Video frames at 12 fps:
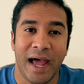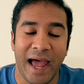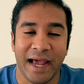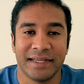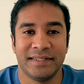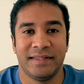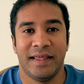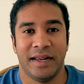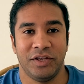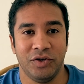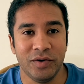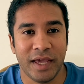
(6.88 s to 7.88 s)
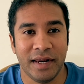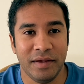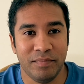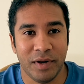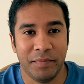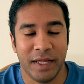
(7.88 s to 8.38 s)
hacks that you can
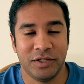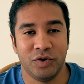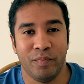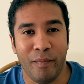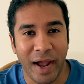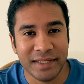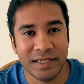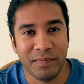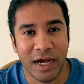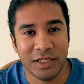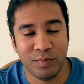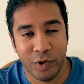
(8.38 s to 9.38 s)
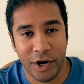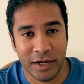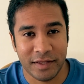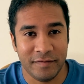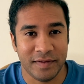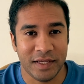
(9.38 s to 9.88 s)
implement to maximize
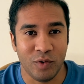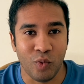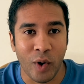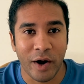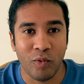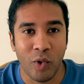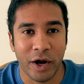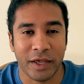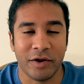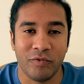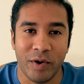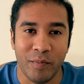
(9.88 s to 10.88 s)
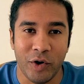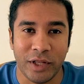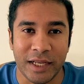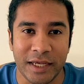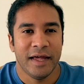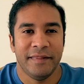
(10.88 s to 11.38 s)
productivity when working
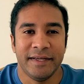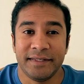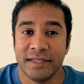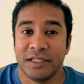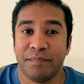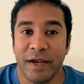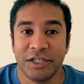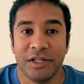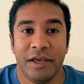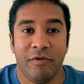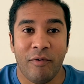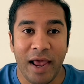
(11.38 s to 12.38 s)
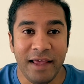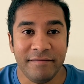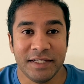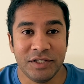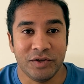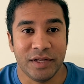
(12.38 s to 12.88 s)
remotely. This is especially
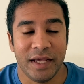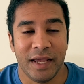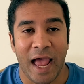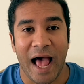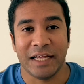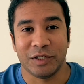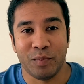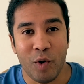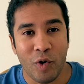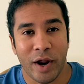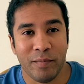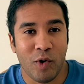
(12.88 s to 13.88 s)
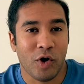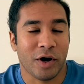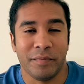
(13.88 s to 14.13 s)
relevant today as more and more